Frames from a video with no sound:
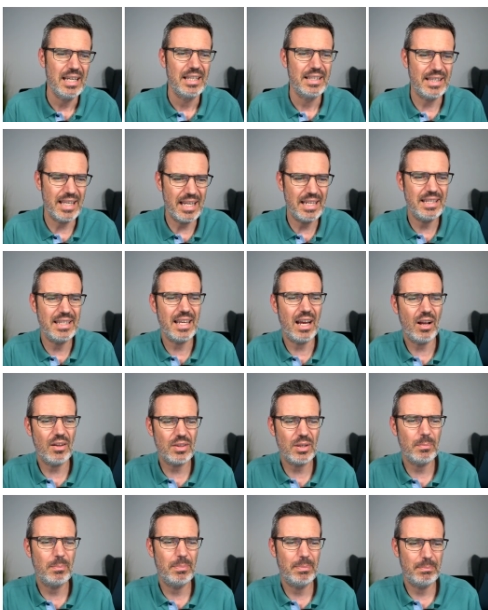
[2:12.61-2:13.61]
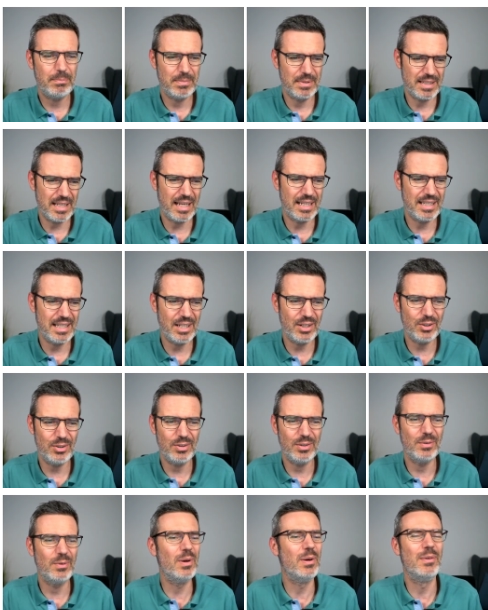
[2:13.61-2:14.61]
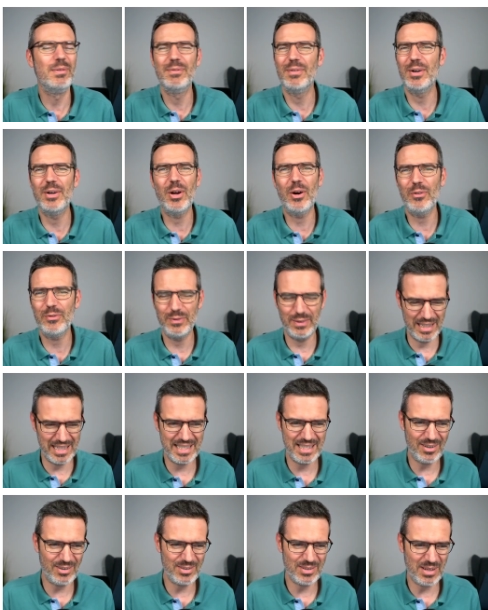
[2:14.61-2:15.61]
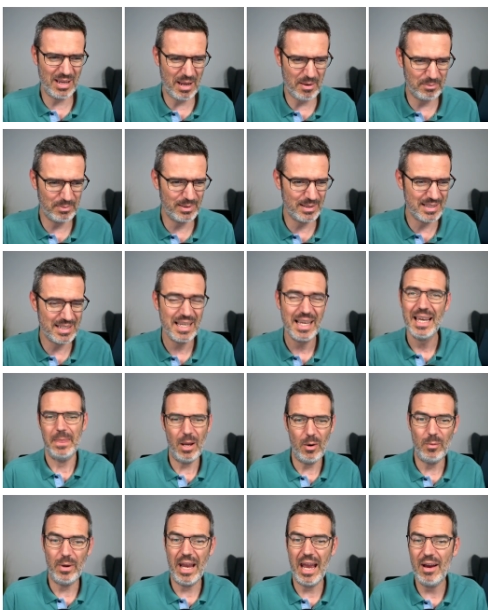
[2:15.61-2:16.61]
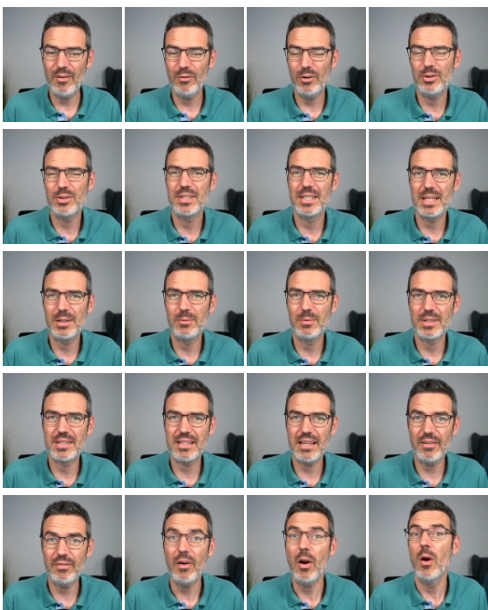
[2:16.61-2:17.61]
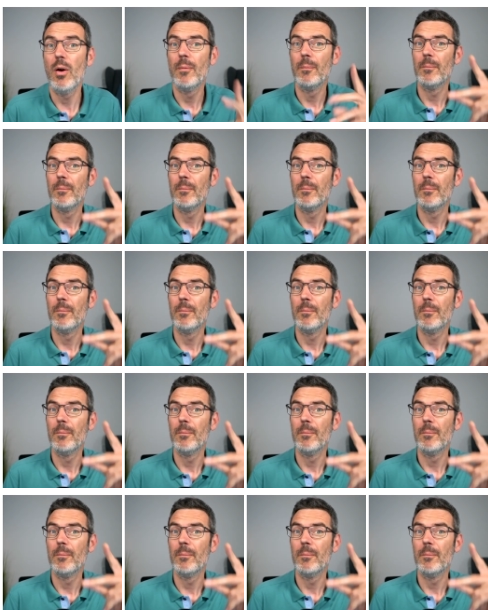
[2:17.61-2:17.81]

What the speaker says: Then the other side here, very often this also happens. Now we have our SQL stuff.